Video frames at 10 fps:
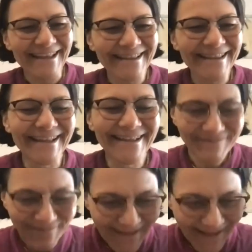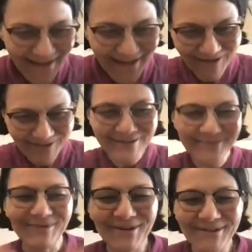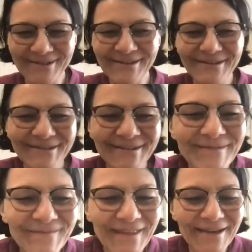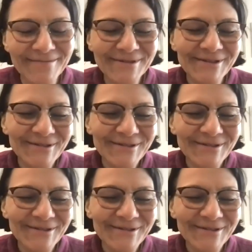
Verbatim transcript: and all support yeah. to you. I'm I sure